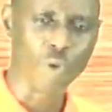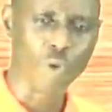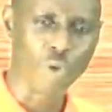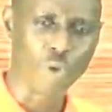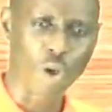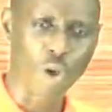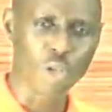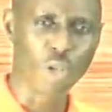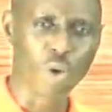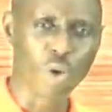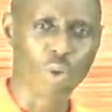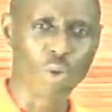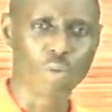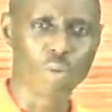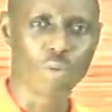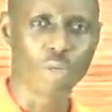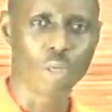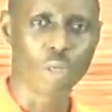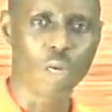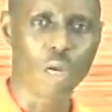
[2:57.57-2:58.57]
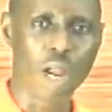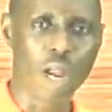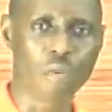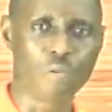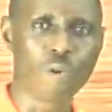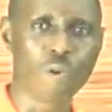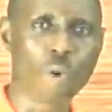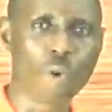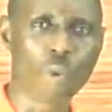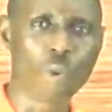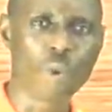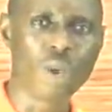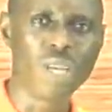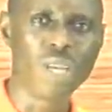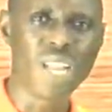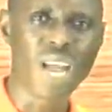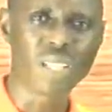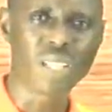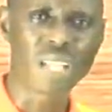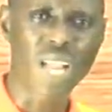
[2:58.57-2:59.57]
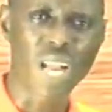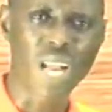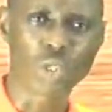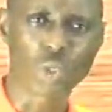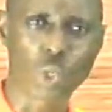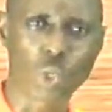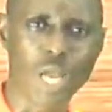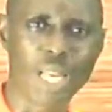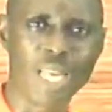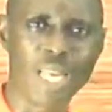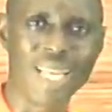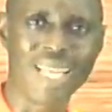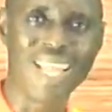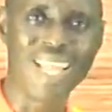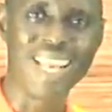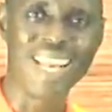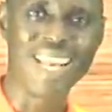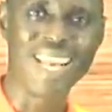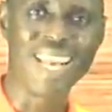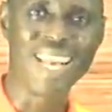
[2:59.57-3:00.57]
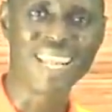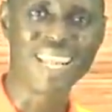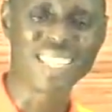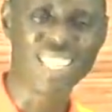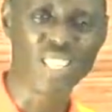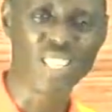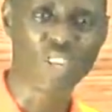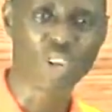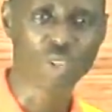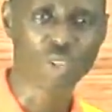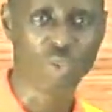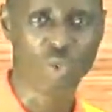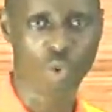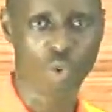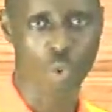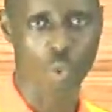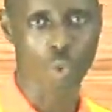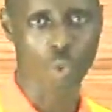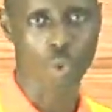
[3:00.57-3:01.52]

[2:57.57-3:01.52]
draw your graph without actually letting us know